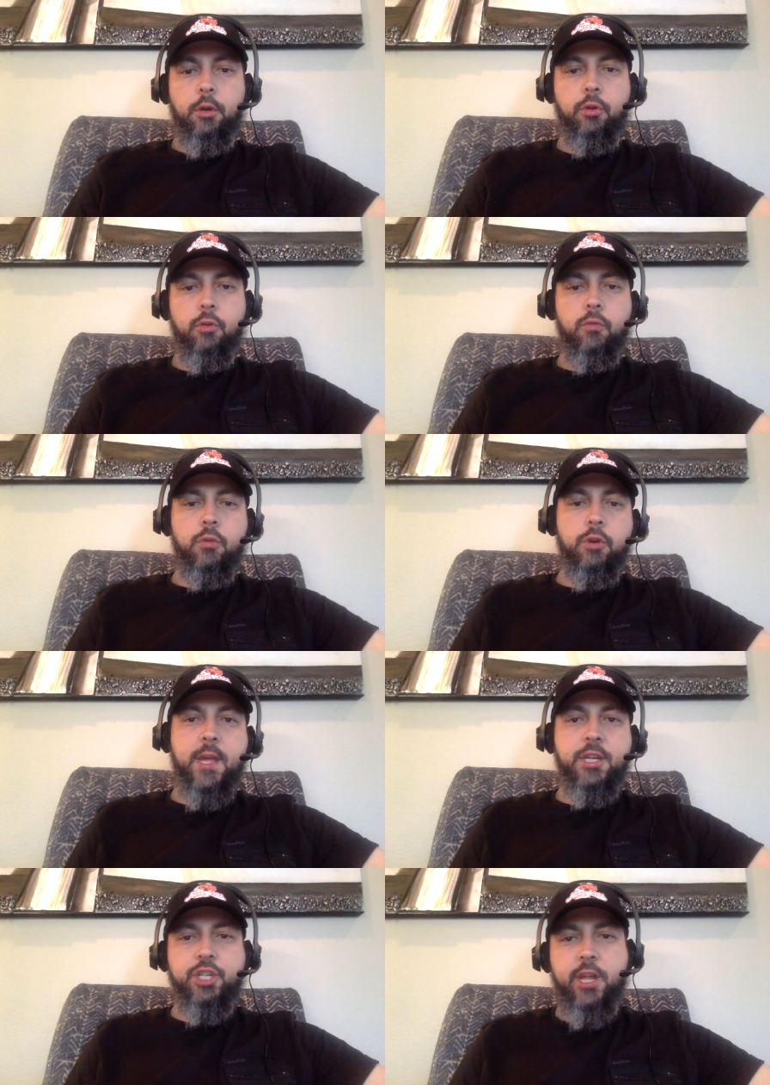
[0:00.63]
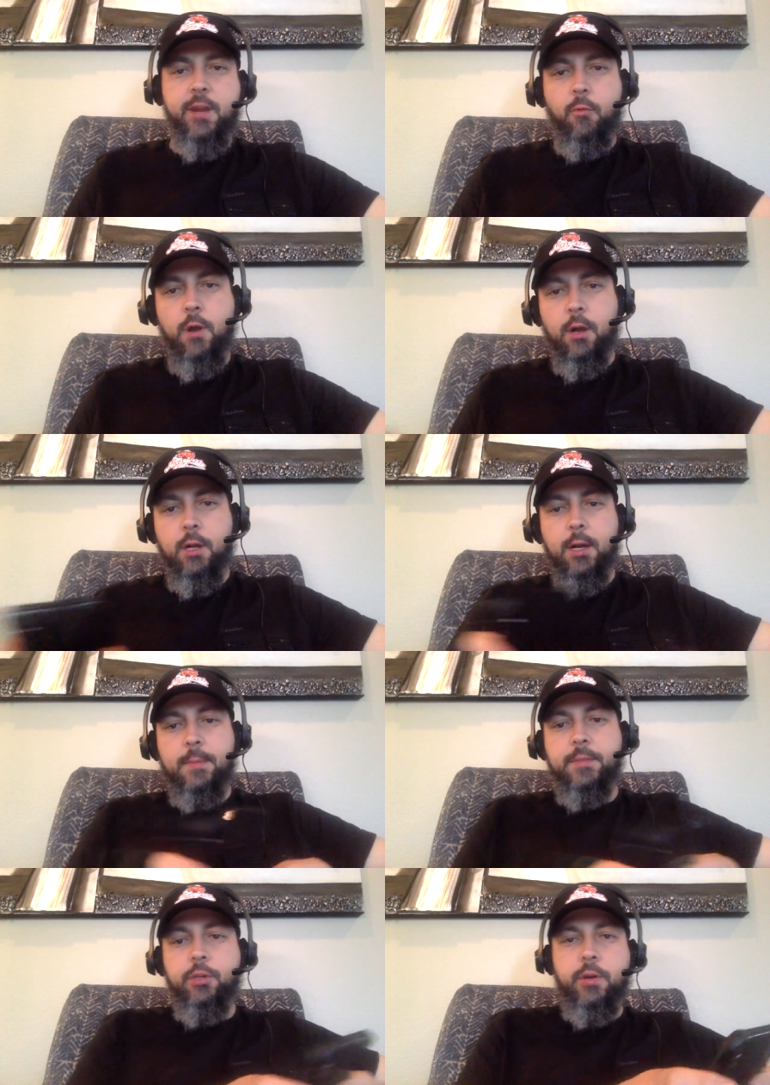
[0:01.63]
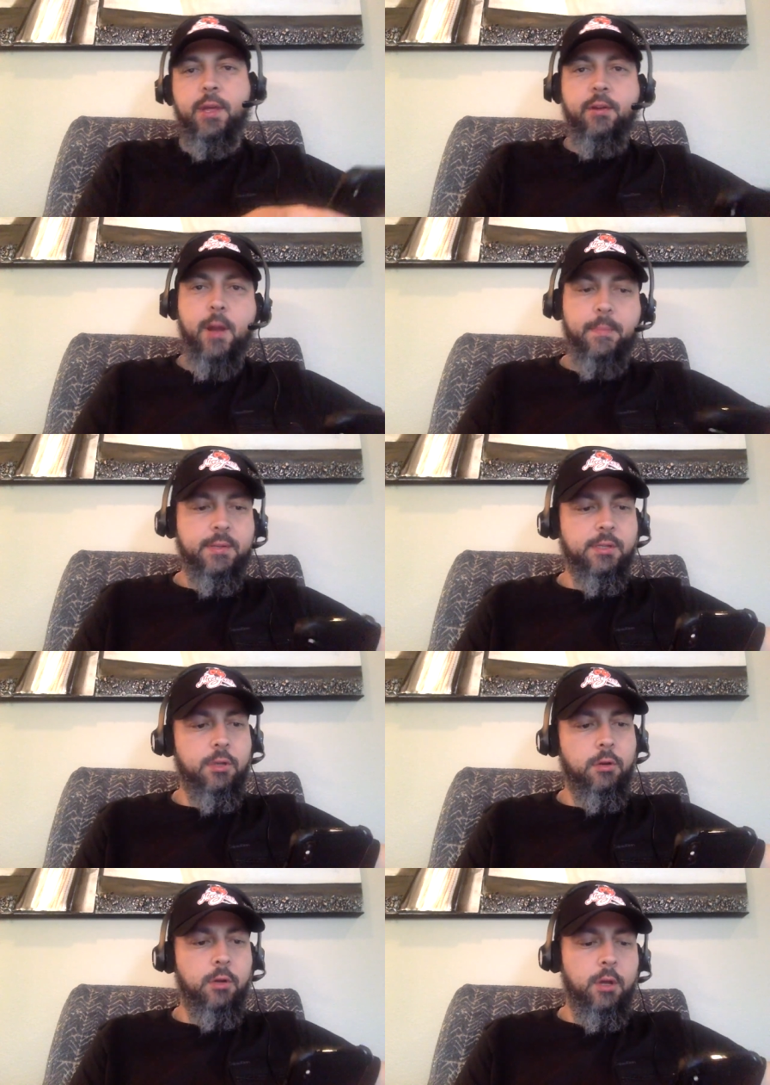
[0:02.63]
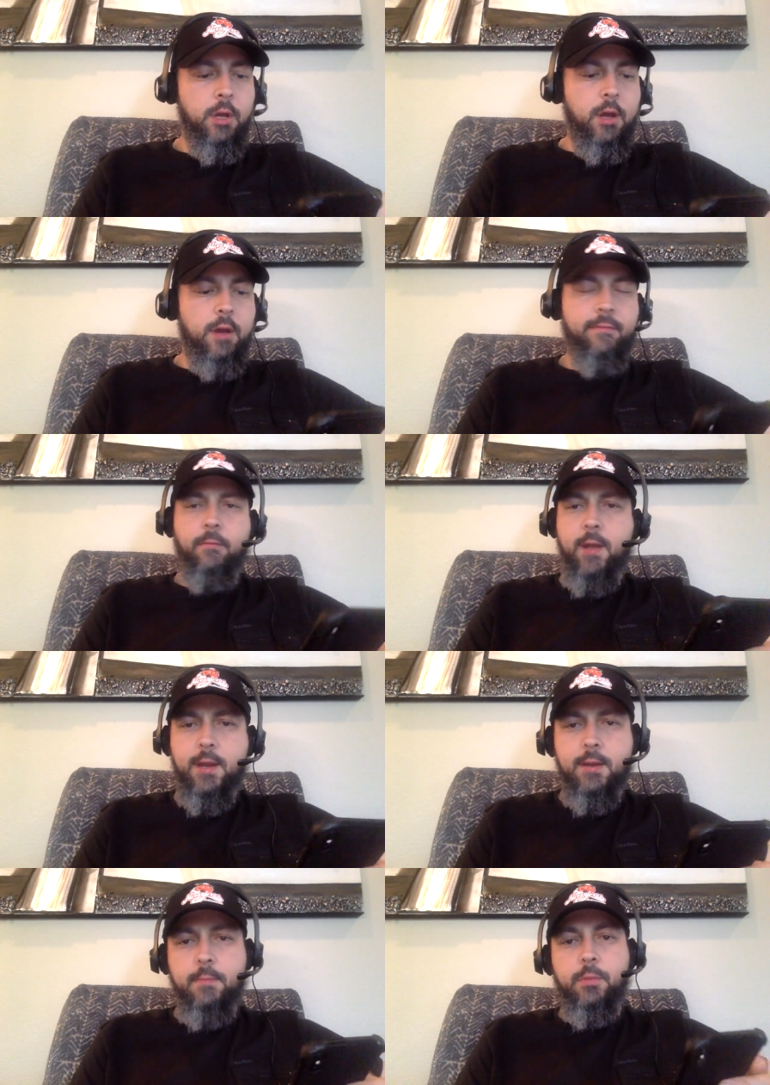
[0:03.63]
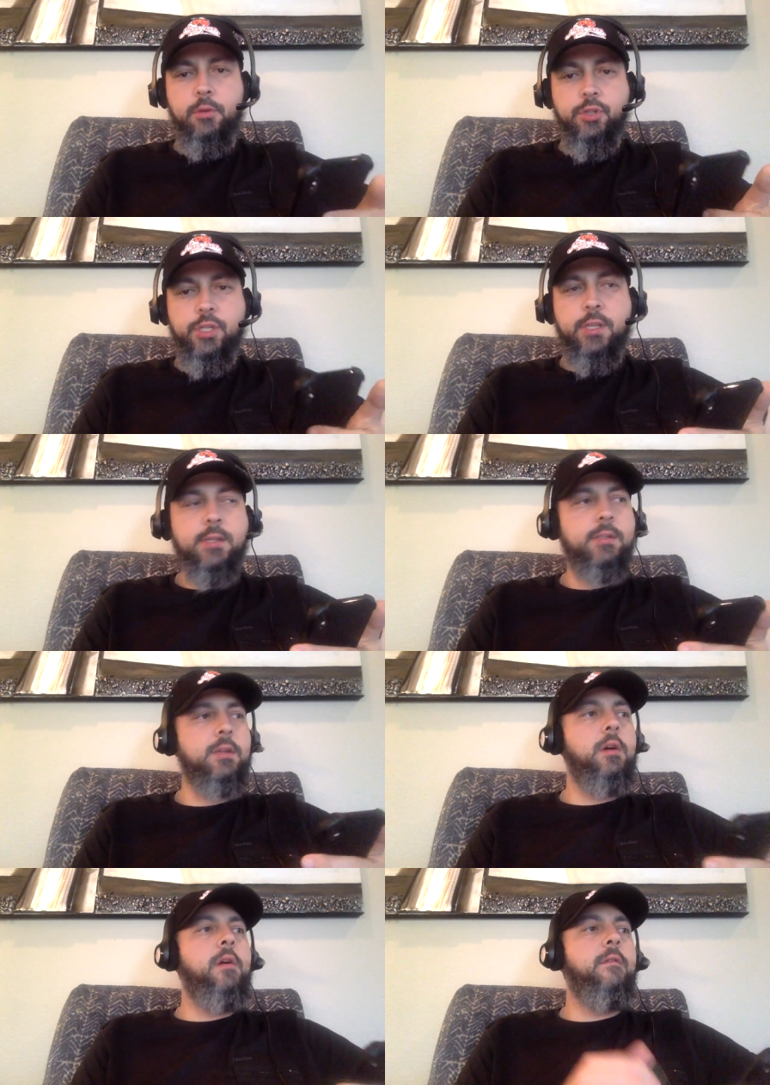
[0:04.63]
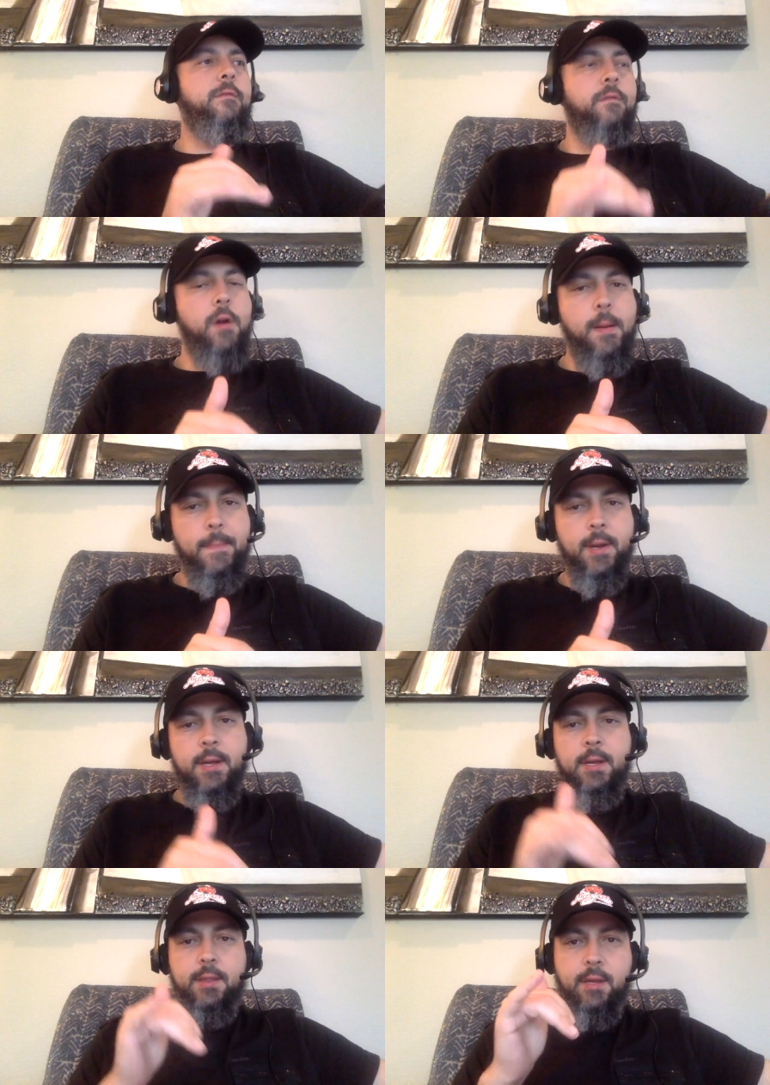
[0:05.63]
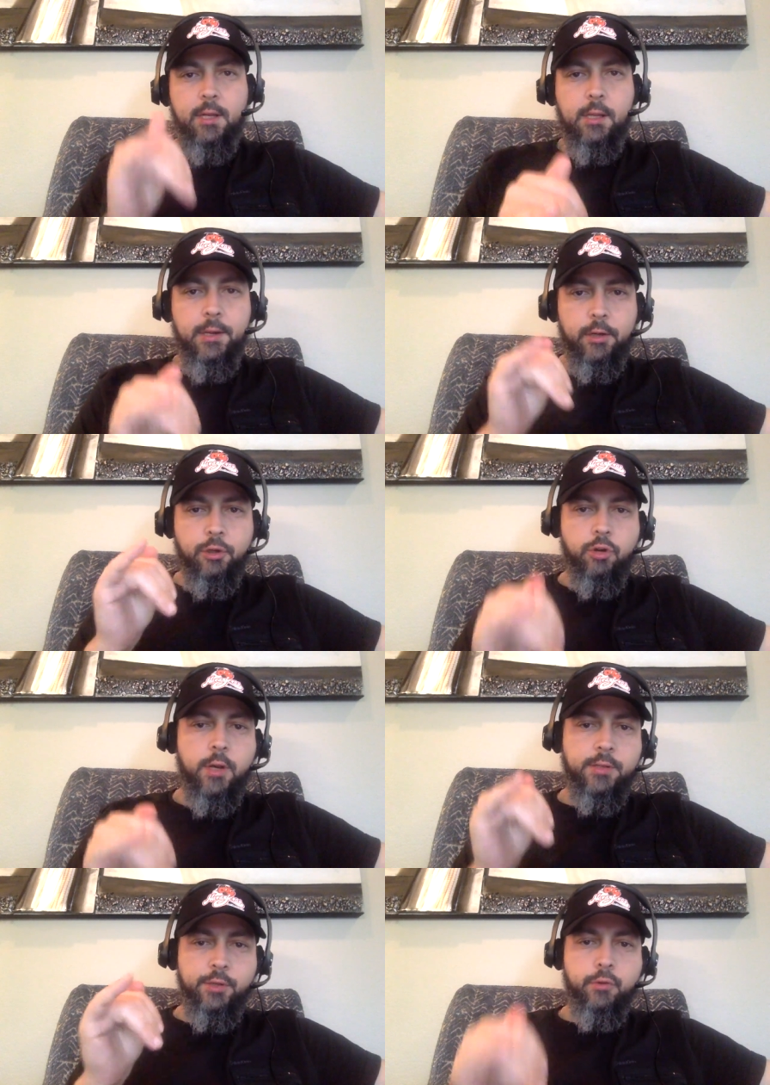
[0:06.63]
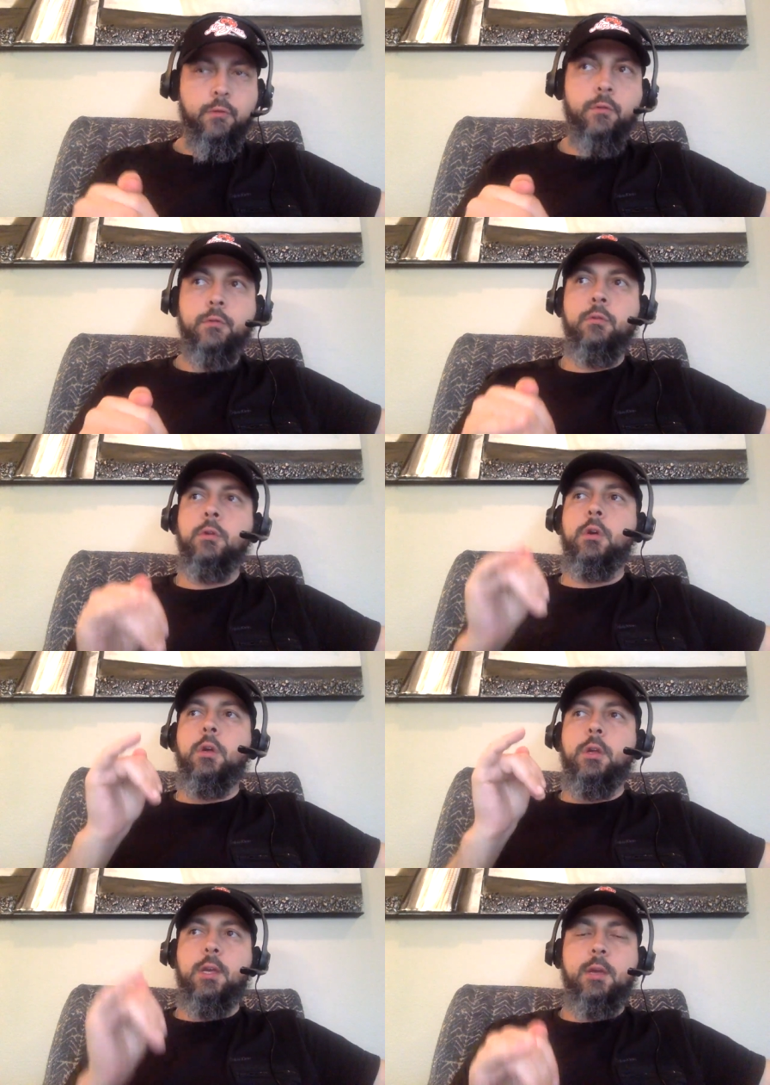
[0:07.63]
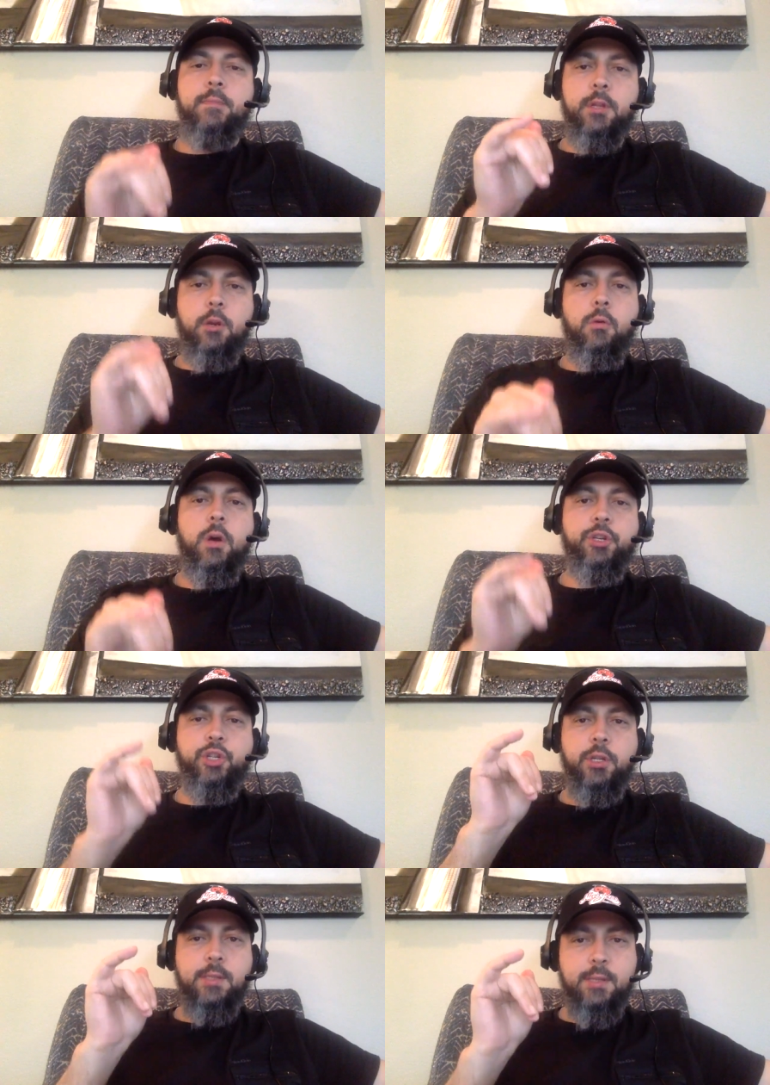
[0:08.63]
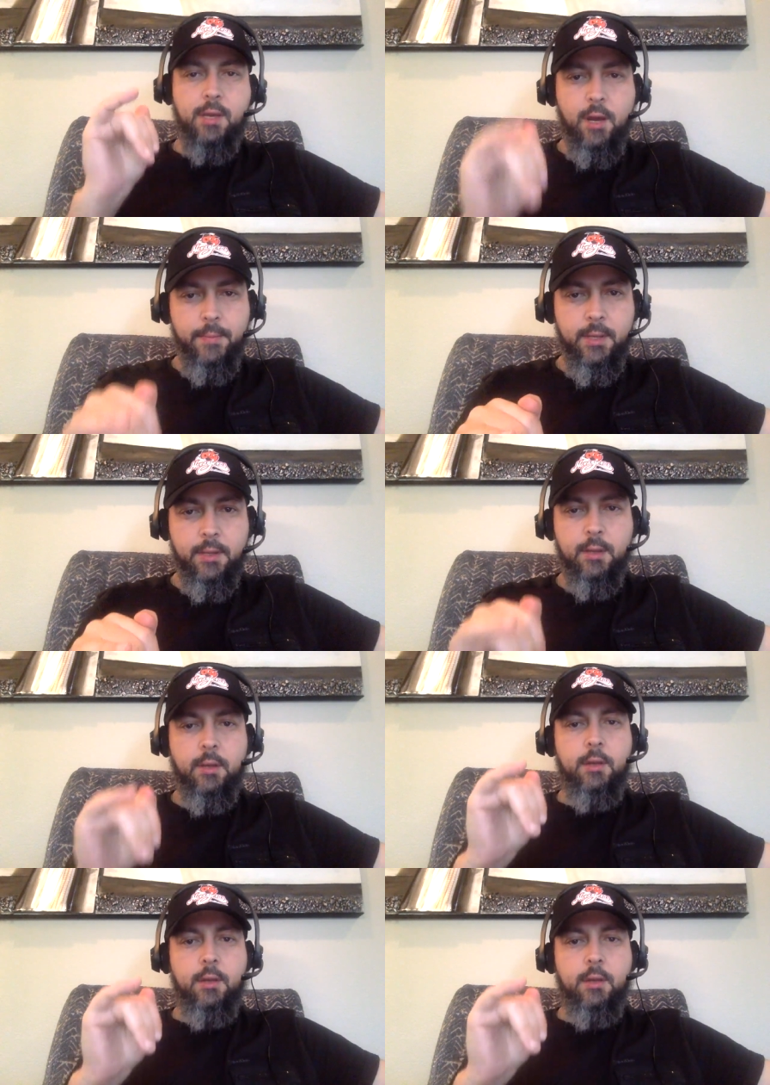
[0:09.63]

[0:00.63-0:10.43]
Guru Nation, welcome to another episode of Random Musings from the Clinical Trials Guru. Keep the questions coming.